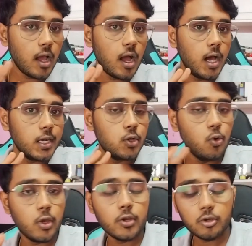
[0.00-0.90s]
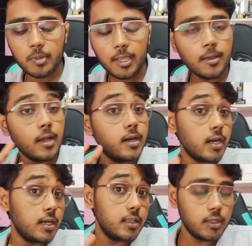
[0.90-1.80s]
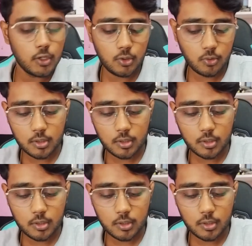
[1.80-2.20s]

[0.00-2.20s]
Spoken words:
are going to be greater than the node.